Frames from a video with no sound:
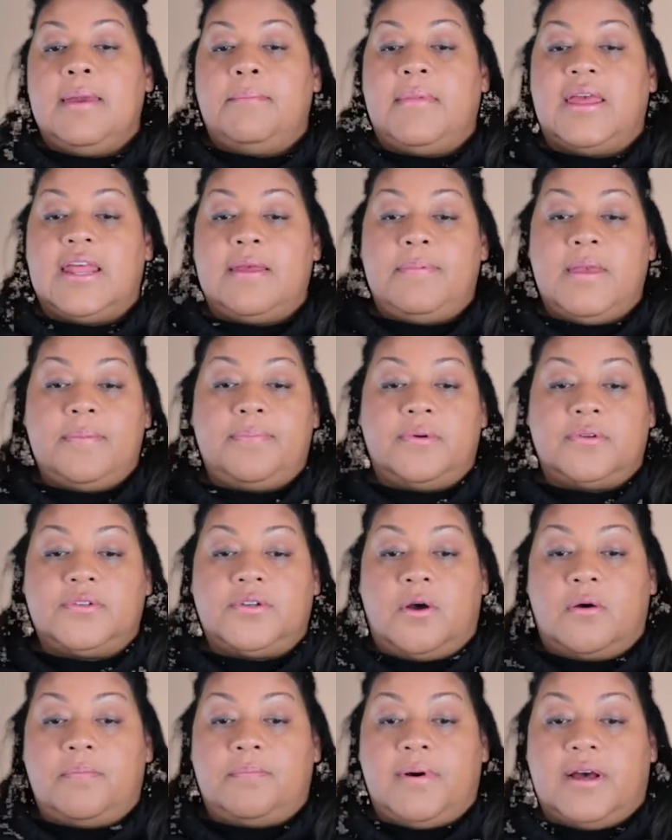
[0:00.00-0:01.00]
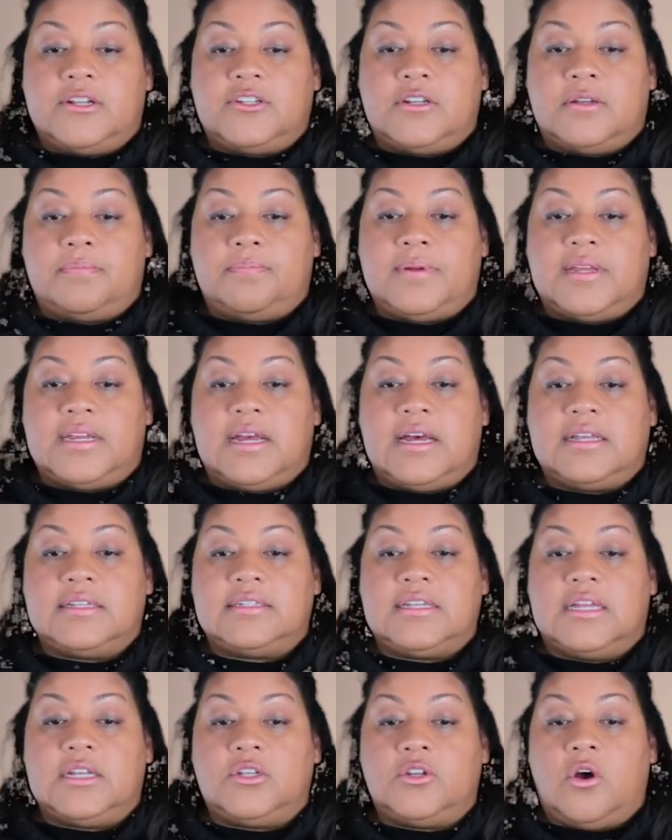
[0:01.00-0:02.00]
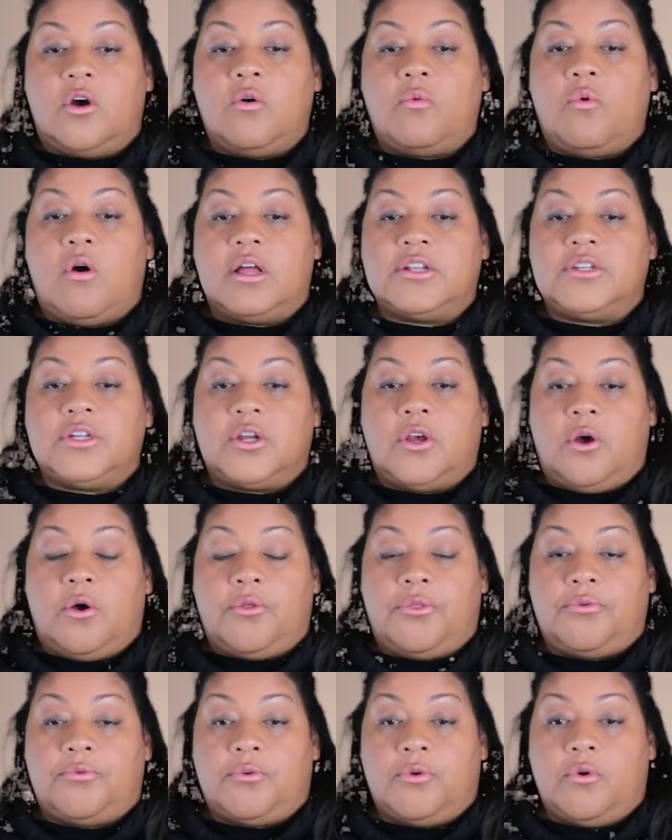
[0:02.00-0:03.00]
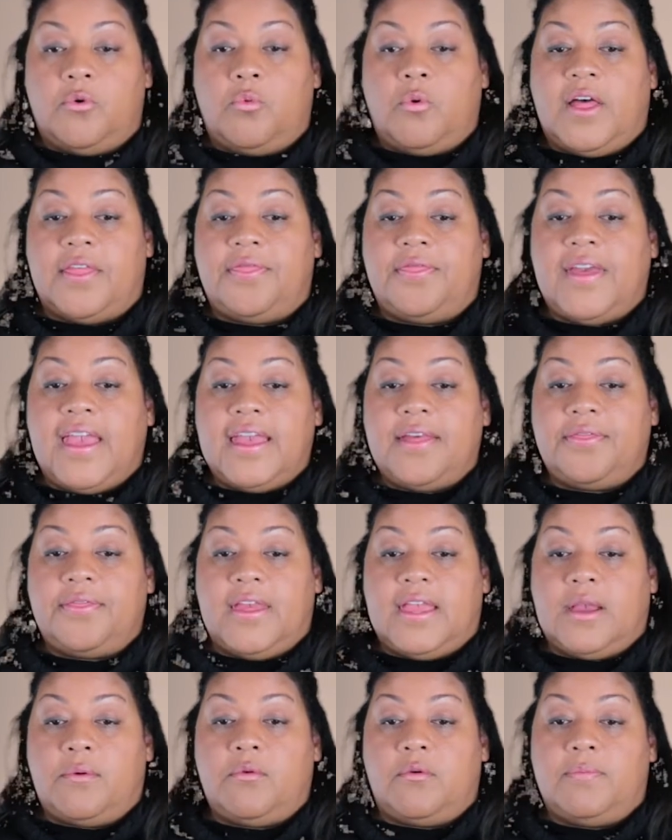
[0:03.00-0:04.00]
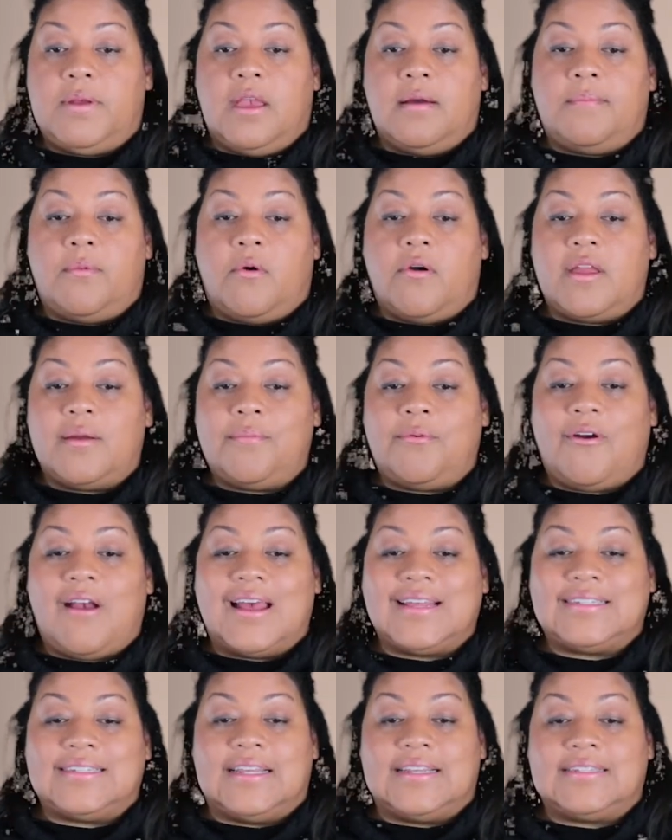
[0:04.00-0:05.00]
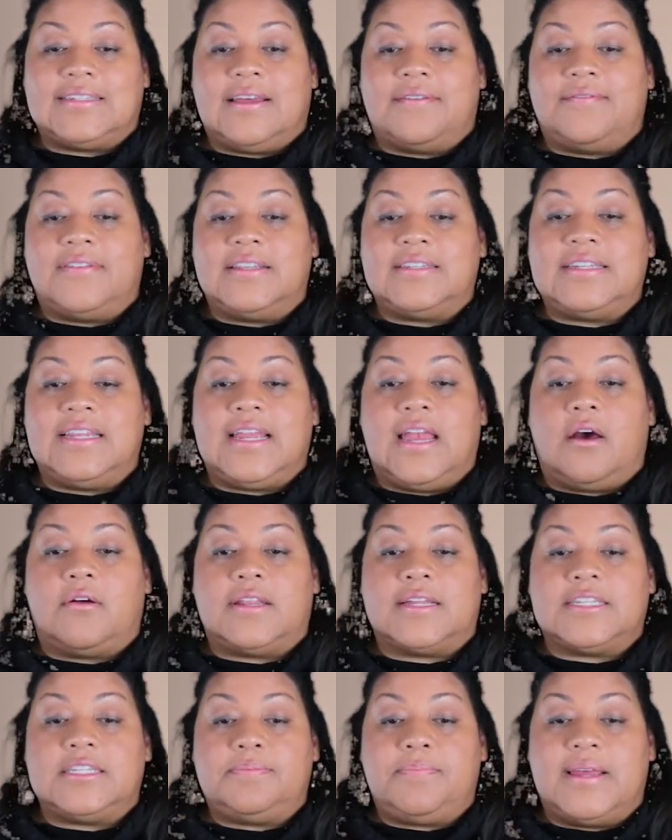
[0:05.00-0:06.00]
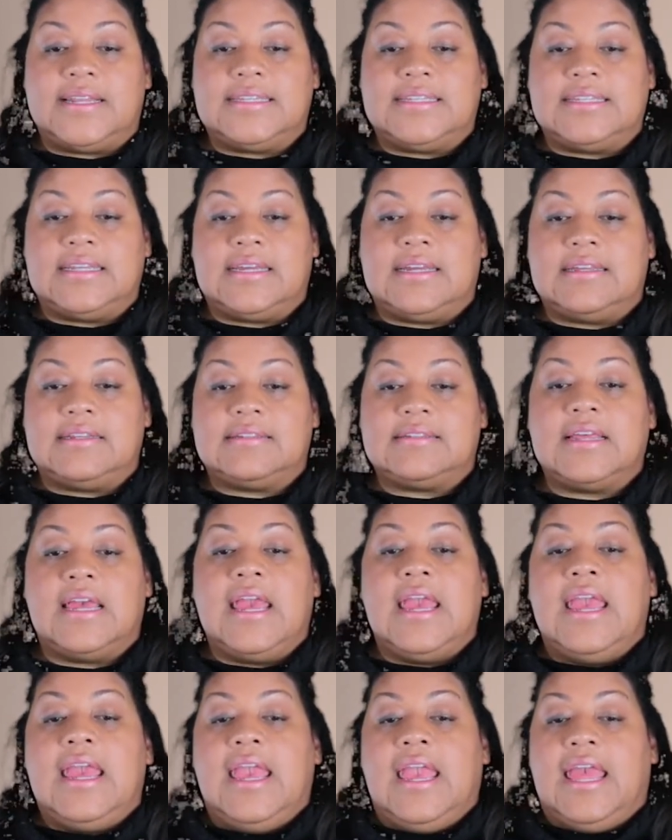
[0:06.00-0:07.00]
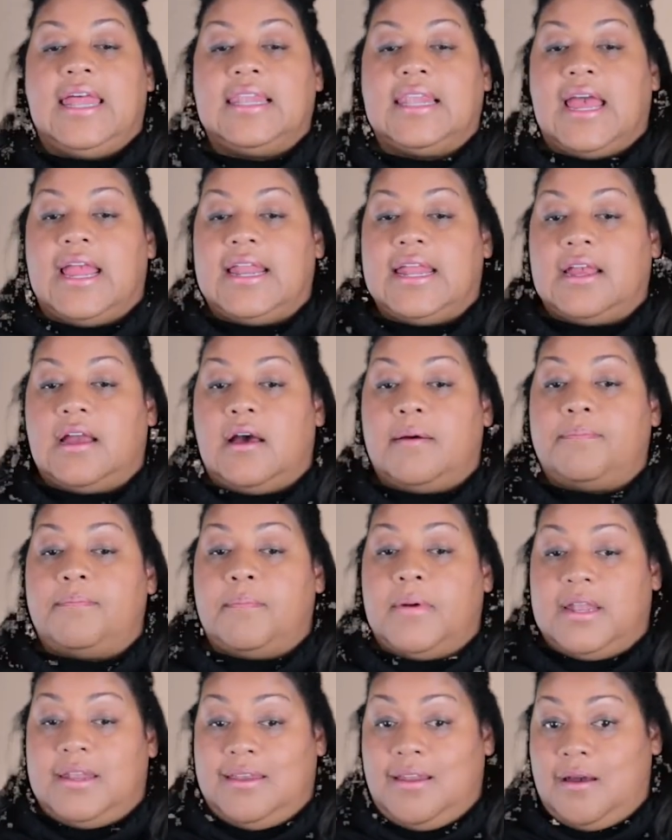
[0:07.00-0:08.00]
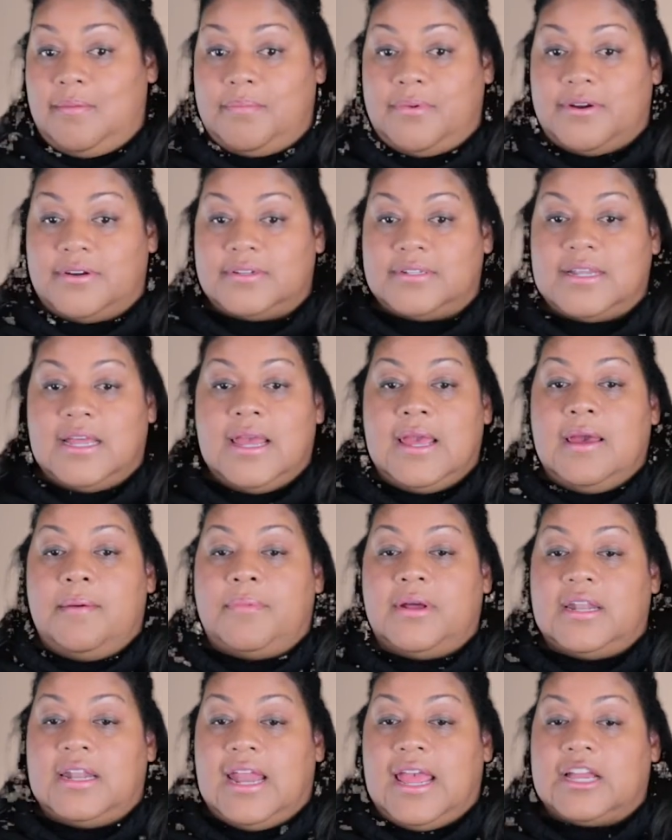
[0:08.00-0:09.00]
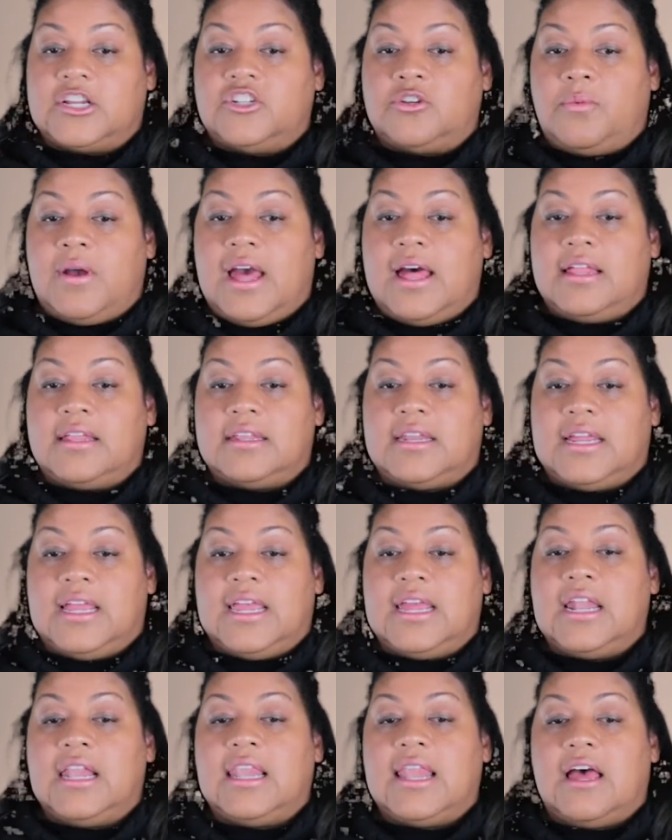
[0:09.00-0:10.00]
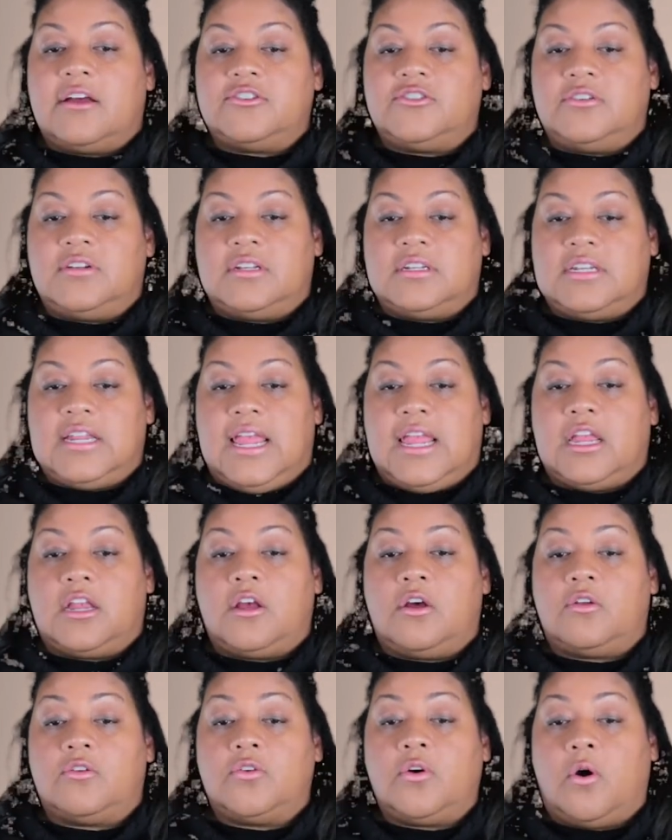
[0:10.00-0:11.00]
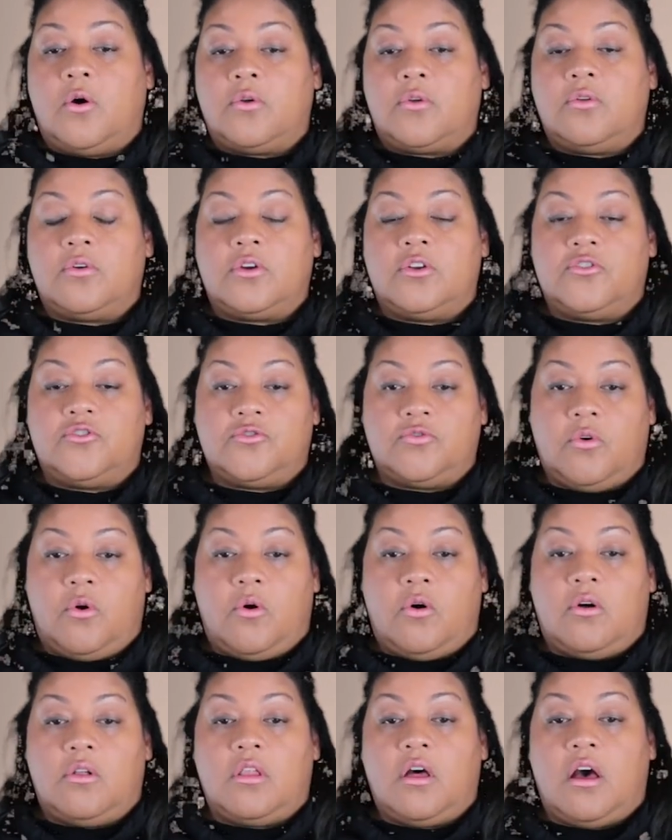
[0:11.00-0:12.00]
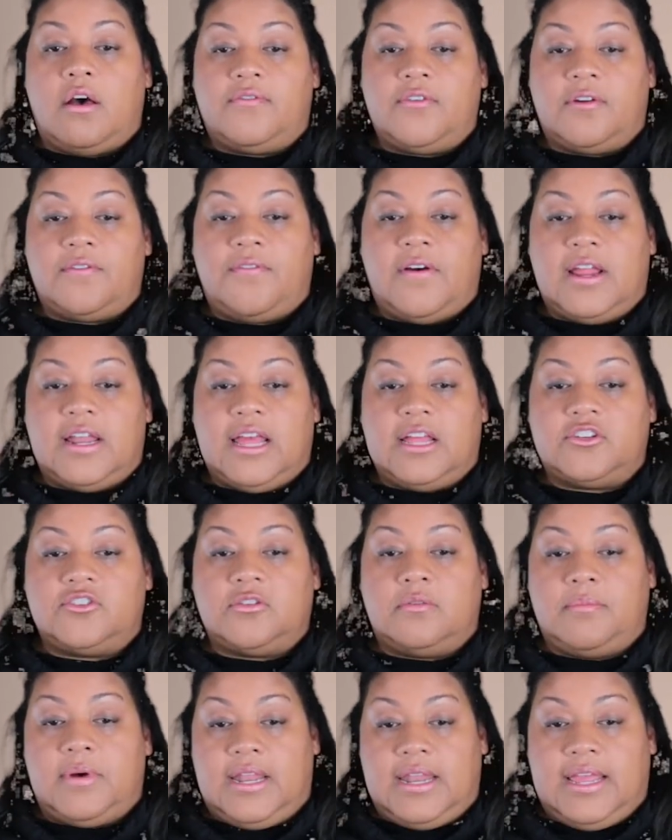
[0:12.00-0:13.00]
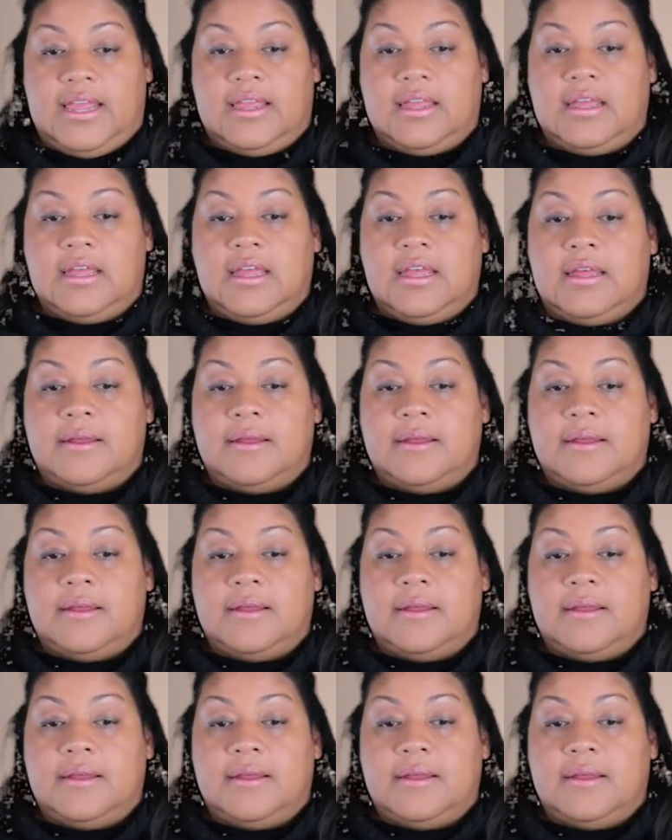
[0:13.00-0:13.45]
Many people don't budget because they don't want to go through what they think will be a boring process of listing out expenses and lining up numbers. But in actuality, it allows you to take total control of your financial money.